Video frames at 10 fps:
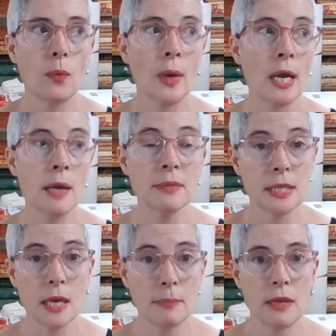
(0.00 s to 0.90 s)
when I'm
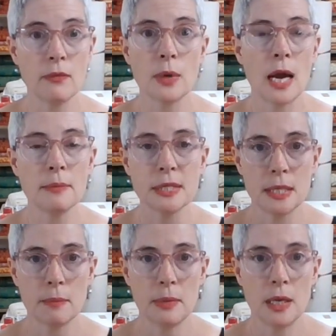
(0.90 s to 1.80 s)
stamping, even when I'm
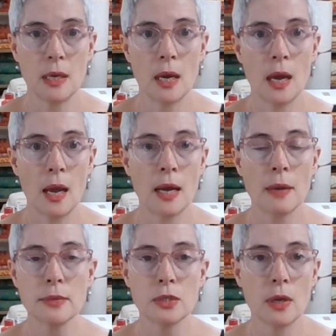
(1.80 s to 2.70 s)
stamping, and
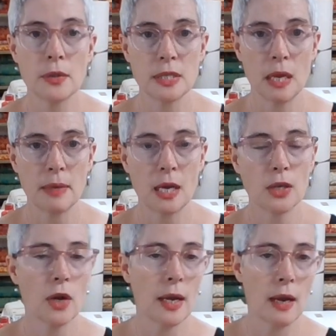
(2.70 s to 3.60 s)
I was doing all the stamping, I
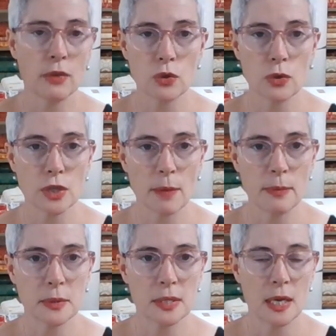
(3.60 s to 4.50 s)
tried having Georgia help
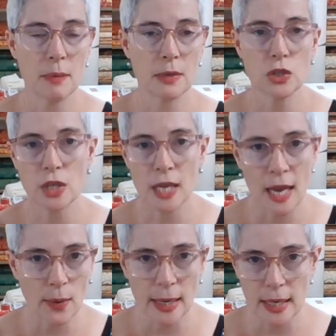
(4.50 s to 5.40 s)
me with the stamping. She
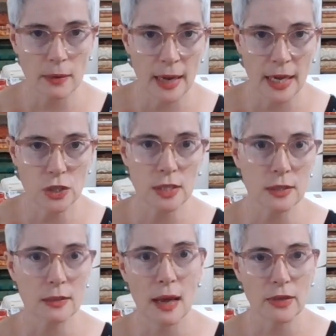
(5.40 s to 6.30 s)
can't quite get it right. She's
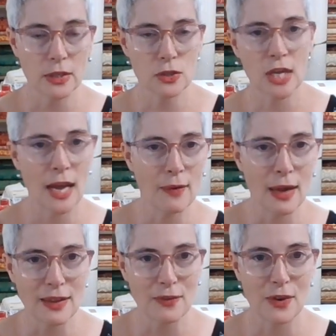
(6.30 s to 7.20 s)
11, so she can't
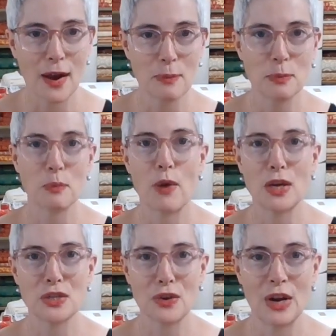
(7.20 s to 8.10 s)
quite like figure out how to put the
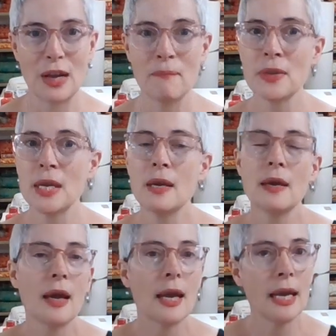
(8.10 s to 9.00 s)
pressure on it.
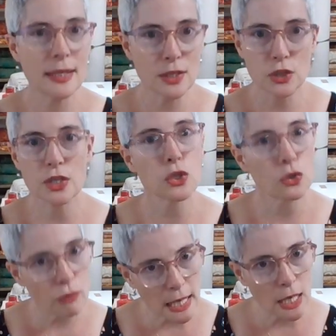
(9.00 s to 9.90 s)
It's just
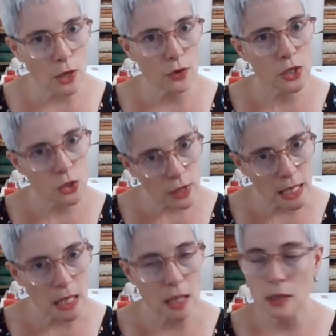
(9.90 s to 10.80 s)
trickier than
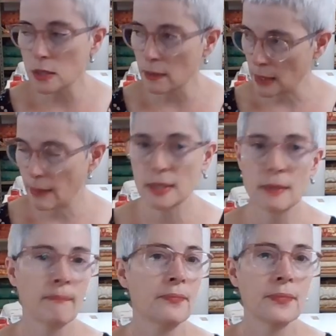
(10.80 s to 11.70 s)
tricky. So anyways,
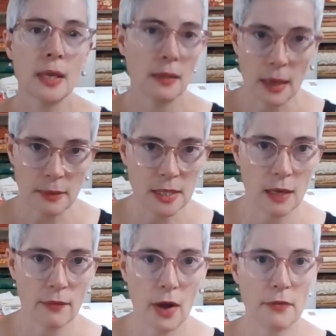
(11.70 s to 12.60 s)
that was
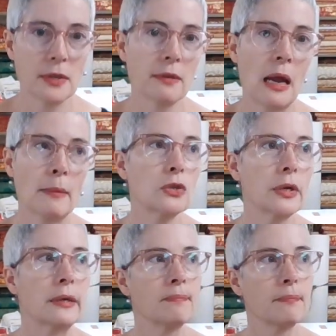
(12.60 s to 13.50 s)
kind of off on a rabbit trail.